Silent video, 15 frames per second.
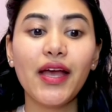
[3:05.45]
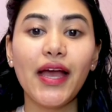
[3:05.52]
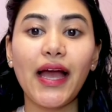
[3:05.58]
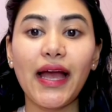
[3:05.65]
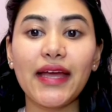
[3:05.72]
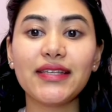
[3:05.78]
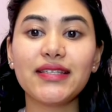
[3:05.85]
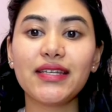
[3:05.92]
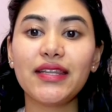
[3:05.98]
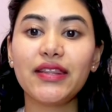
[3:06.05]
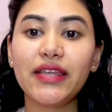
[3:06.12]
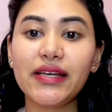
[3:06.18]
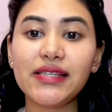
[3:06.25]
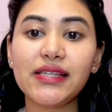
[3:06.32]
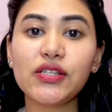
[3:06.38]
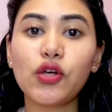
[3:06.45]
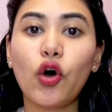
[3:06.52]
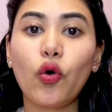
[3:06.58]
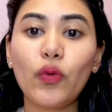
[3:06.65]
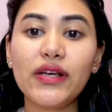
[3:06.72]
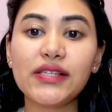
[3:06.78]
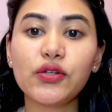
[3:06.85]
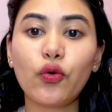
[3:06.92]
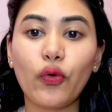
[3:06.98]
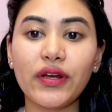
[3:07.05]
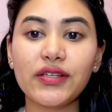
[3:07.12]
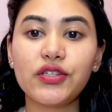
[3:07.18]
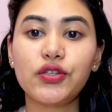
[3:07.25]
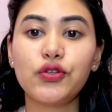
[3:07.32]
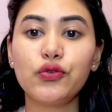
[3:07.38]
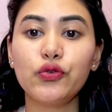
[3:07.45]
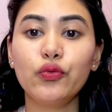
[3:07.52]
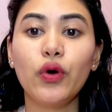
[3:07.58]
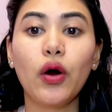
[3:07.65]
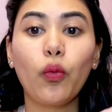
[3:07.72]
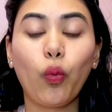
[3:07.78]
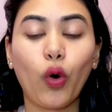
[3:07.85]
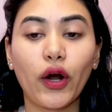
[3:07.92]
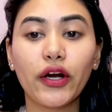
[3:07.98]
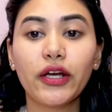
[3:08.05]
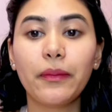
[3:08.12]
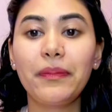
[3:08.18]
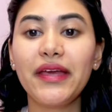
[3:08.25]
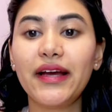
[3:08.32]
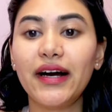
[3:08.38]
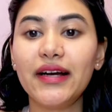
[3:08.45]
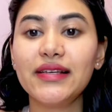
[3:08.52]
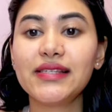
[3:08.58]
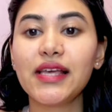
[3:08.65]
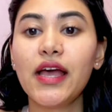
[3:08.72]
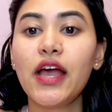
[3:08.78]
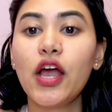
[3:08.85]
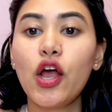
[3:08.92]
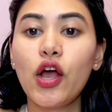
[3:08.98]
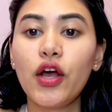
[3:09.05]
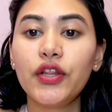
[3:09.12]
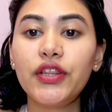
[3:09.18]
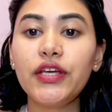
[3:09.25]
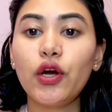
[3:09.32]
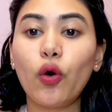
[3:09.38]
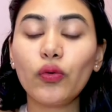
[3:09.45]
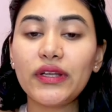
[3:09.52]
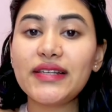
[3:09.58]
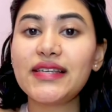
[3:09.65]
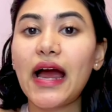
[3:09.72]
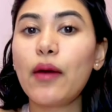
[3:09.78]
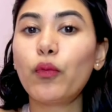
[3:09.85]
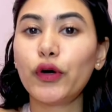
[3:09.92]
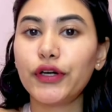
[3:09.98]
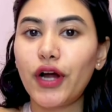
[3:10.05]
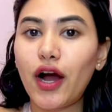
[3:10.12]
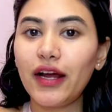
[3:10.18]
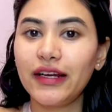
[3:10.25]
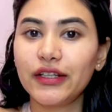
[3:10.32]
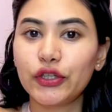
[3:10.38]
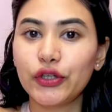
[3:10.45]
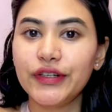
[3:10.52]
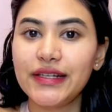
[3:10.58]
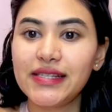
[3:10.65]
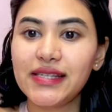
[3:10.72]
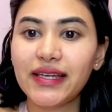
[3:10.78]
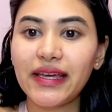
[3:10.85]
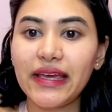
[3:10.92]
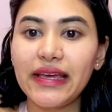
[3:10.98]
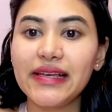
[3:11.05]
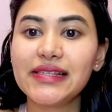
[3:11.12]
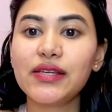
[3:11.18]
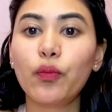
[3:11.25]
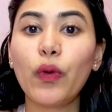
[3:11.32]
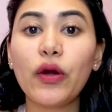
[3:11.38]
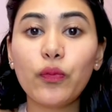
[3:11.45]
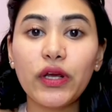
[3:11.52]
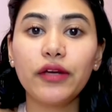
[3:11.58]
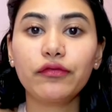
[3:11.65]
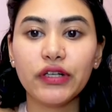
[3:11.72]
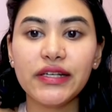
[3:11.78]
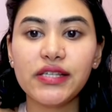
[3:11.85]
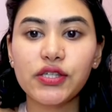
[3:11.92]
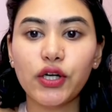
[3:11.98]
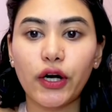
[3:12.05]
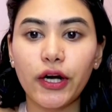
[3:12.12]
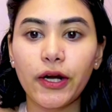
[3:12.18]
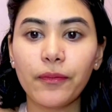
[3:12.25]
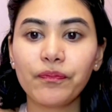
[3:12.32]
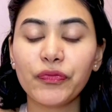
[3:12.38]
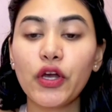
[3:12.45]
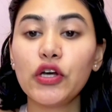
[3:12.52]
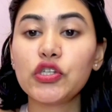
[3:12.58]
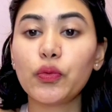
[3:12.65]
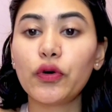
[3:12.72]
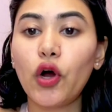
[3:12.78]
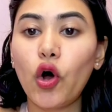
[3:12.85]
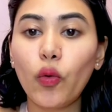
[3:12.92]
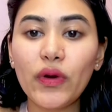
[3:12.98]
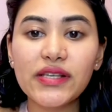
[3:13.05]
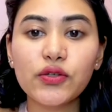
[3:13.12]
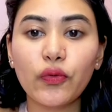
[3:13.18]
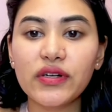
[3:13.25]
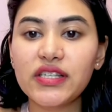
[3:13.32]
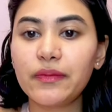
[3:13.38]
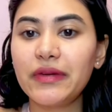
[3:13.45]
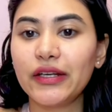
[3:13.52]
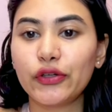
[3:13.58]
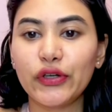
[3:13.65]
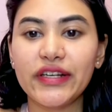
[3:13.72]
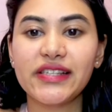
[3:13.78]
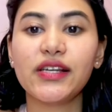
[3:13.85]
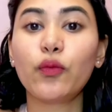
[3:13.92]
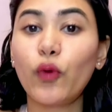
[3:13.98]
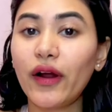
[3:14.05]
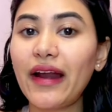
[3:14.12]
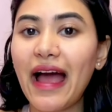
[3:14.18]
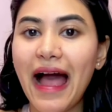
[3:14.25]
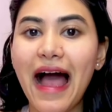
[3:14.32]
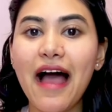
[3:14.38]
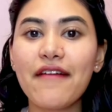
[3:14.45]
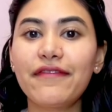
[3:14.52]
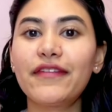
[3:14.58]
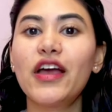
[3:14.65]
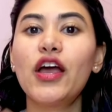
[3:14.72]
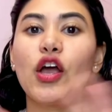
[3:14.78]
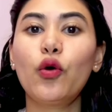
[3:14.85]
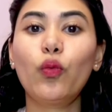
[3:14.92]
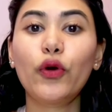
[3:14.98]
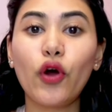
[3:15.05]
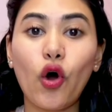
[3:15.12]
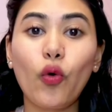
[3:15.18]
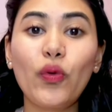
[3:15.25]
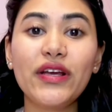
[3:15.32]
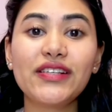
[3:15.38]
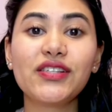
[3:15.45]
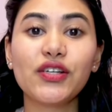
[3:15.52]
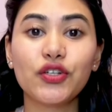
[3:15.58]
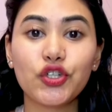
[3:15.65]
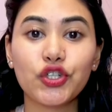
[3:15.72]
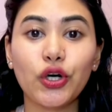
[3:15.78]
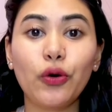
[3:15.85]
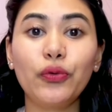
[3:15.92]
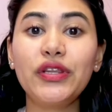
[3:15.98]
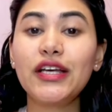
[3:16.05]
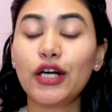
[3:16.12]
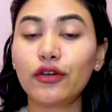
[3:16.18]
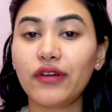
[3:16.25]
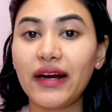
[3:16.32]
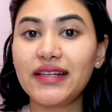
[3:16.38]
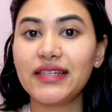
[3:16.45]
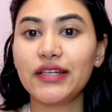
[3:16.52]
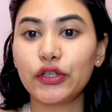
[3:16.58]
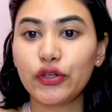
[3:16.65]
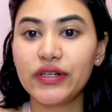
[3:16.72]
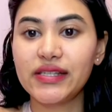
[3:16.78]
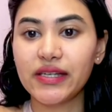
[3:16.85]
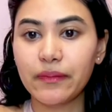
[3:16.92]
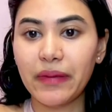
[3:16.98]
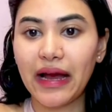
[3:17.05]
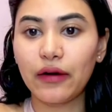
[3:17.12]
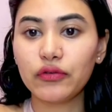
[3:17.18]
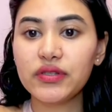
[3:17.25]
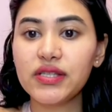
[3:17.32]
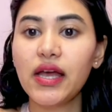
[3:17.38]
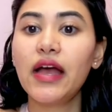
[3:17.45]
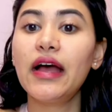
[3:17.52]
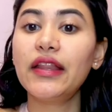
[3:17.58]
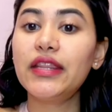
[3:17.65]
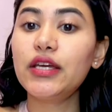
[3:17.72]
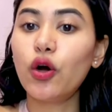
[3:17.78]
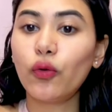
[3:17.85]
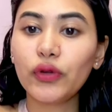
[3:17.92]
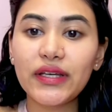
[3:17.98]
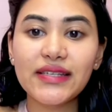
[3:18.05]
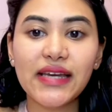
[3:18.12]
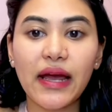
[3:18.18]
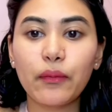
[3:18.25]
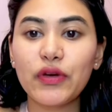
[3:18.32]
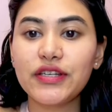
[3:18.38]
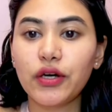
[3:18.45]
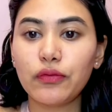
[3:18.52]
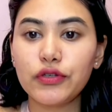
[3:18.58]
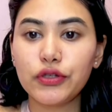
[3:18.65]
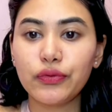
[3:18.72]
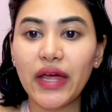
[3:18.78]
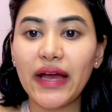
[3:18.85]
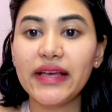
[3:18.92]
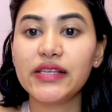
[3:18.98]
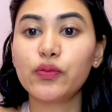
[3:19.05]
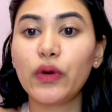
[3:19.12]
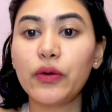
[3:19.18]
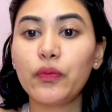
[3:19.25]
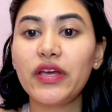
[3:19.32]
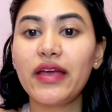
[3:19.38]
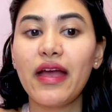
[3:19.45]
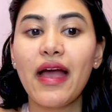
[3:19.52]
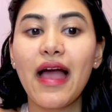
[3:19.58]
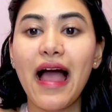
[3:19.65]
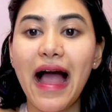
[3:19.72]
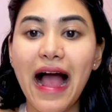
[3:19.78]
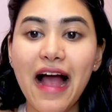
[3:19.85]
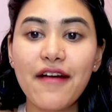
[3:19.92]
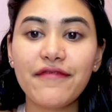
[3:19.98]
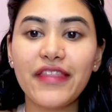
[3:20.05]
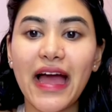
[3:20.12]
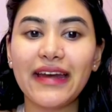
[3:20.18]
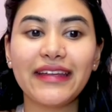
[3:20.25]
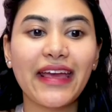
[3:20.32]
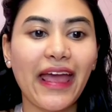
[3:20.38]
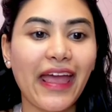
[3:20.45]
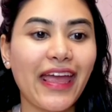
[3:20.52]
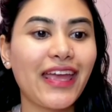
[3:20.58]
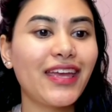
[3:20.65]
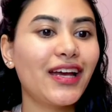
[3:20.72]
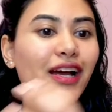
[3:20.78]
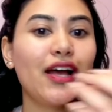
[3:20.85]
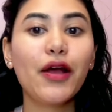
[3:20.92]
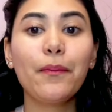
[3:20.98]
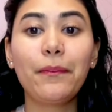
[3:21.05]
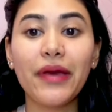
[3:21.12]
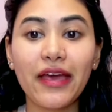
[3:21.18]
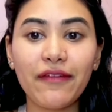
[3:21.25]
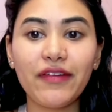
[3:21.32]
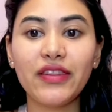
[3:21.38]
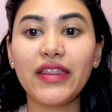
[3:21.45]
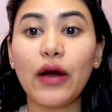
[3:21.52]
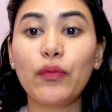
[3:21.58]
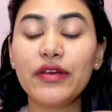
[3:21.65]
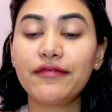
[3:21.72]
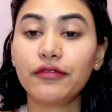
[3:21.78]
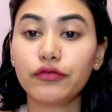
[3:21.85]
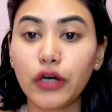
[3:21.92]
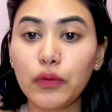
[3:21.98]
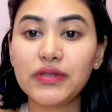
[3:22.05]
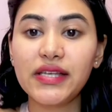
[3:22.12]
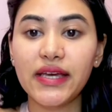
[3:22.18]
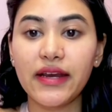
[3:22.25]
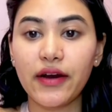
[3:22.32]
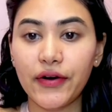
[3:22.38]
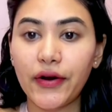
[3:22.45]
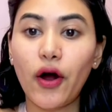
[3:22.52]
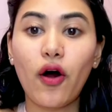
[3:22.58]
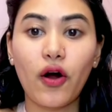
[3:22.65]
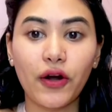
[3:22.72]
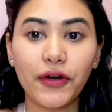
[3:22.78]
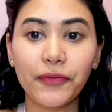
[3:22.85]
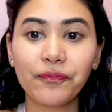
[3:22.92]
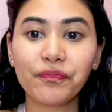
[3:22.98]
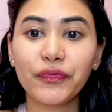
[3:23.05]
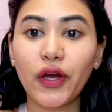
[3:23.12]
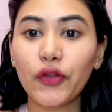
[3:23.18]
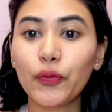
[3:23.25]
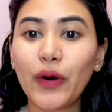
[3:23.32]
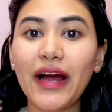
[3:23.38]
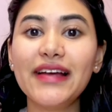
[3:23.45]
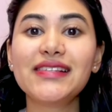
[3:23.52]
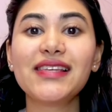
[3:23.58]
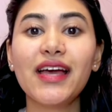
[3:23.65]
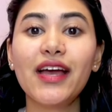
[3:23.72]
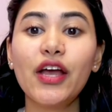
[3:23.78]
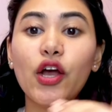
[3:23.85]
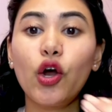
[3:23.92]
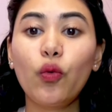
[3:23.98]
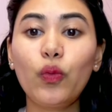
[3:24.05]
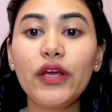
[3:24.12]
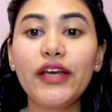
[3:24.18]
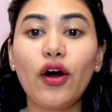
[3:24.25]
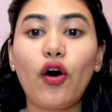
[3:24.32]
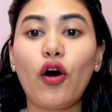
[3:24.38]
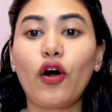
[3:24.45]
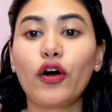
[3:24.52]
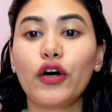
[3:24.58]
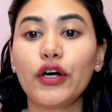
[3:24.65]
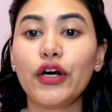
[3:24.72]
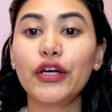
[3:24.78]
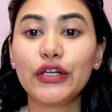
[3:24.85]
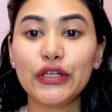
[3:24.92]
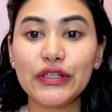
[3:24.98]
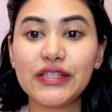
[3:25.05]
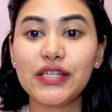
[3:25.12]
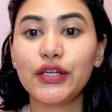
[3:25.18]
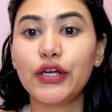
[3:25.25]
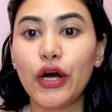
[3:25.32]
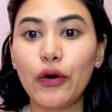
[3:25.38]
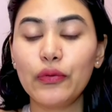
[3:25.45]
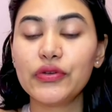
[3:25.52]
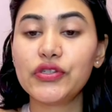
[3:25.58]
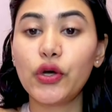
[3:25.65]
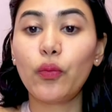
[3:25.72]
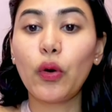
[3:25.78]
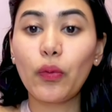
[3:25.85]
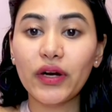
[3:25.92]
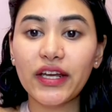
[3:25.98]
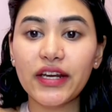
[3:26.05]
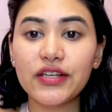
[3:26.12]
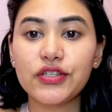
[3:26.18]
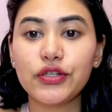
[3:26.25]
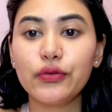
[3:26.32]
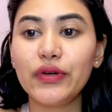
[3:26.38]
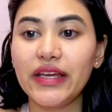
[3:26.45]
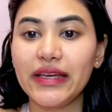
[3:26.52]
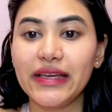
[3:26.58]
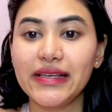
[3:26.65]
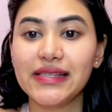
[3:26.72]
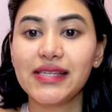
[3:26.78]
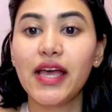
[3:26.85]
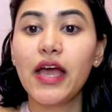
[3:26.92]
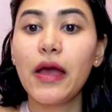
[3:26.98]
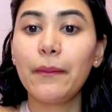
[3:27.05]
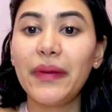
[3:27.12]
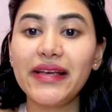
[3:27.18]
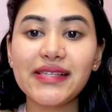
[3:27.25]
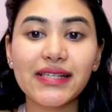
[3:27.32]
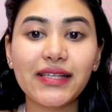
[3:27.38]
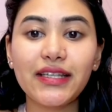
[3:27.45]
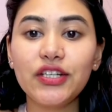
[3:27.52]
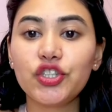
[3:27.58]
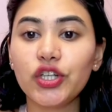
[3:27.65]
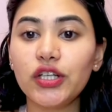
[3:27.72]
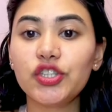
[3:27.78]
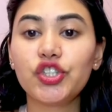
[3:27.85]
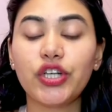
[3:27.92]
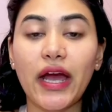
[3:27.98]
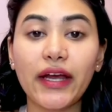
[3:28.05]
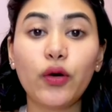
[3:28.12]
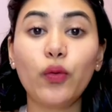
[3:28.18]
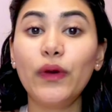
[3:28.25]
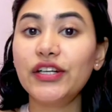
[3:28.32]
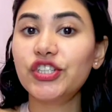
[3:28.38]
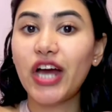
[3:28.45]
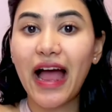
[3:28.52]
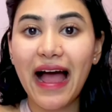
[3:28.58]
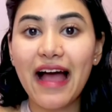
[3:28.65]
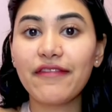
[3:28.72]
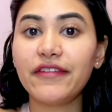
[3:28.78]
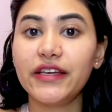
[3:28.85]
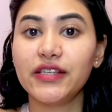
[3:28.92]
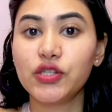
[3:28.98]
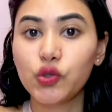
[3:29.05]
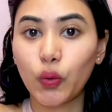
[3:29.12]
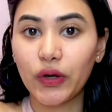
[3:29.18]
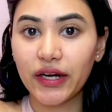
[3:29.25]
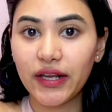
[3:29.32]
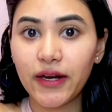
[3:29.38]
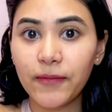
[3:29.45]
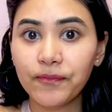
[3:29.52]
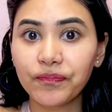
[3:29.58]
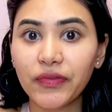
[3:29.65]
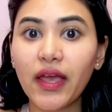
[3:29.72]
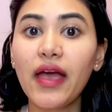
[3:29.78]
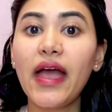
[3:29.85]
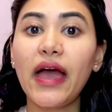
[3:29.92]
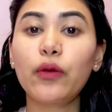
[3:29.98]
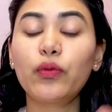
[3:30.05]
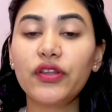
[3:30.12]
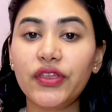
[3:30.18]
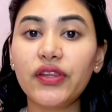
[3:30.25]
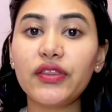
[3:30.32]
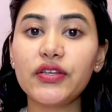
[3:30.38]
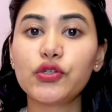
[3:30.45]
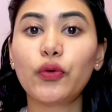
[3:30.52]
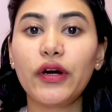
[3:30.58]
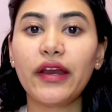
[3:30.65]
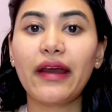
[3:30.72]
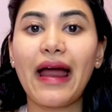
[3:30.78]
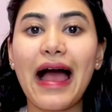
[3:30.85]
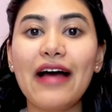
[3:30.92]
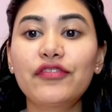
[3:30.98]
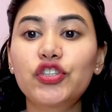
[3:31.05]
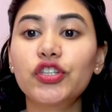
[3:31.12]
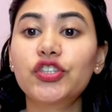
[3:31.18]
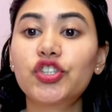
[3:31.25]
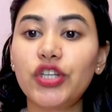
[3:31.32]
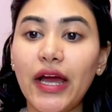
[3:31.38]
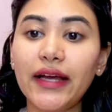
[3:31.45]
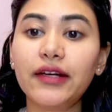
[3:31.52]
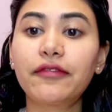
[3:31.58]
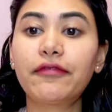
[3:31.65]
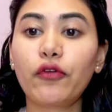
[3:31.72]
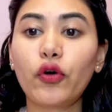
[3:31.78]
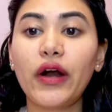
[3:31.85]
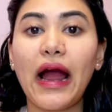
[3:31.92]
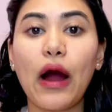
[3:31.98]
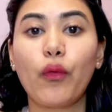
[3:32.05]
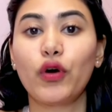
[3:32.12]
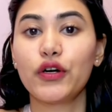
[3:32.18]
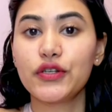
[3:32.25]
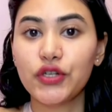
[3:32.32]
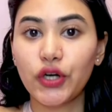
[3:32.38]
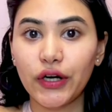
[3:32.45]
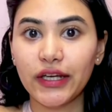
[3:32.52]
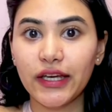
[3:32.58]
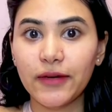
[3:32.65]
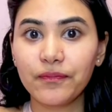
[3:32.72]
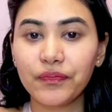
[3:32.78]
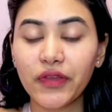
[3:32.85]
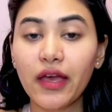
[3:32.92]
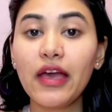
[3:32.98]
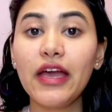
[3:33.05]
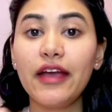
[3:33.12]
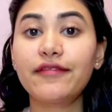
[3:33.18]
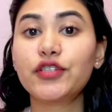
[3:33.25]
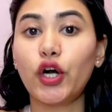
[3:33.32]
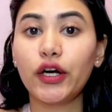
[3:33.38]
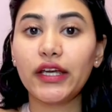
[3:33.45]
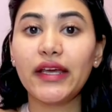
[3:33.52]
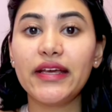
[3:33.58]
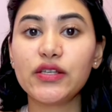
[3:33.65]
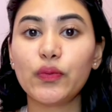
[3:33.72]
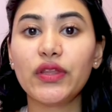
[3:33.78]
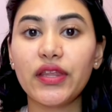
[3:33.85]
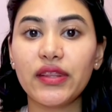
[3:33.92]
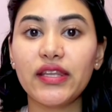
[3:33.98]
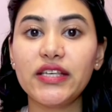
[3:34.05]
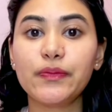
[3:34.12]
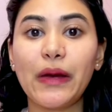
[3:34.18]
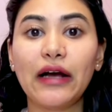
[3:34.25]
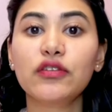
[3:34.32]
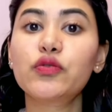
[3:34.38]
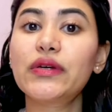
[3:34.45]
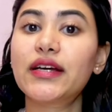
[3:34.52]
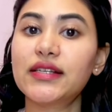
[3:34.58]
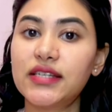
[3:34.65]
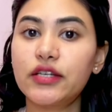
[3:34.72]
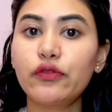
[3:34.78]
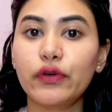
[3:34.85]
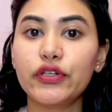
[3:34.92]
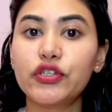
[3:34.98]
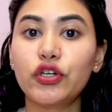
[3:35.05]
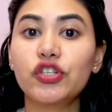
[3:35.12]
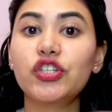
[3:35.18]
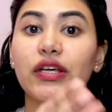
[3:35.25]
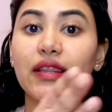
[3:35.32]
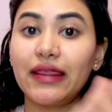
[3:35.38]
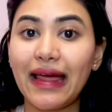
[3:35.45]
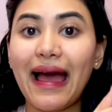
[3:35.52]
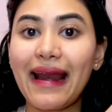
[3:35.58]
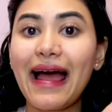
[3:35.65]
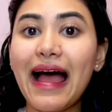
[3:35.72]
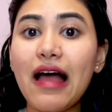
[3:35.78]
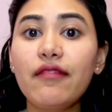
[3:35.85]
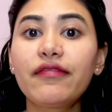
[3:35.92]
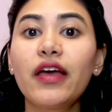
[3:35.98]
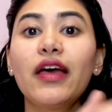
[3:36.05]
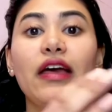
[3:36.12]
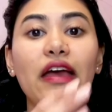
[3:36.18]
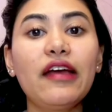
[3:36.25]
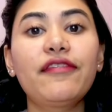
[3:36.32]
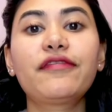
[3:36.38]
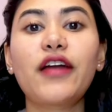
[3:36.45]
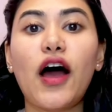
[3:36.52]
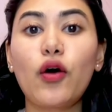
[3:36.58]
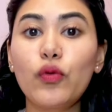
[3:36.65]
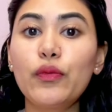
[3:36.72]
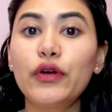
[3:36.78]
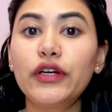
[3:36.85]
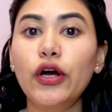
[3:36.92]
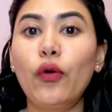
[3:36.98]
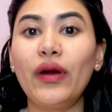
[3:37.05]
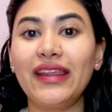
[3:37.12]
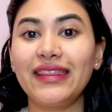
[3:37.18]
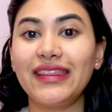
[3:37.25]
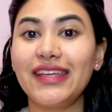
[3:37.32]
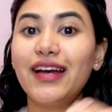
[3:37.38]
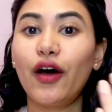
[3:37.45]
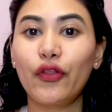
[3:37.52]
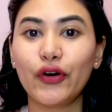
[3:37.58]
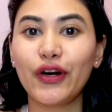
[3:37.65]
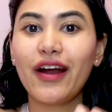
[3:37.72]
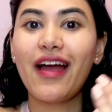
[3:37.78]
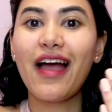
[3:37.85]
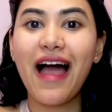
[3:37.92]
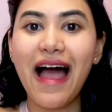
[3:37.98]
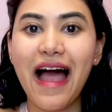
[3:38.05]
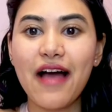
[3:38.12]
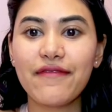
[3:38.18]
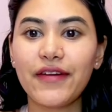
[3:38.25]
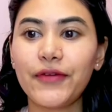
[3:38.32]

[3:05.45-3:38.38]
And this is always going to work because the only time we're not increasing is when we restart. So we're always going to be increasing one half would always show the correct increasing bounds. The only time we don't do that is when we have that k pivot that we've rotated on. Otherwise, we are good to go. So what we're gonna do is basically just check which half is sorted, and within the sorted half, just check for our target. If target is within these bounds, we continue our search in that half. If not, we would go in the other half.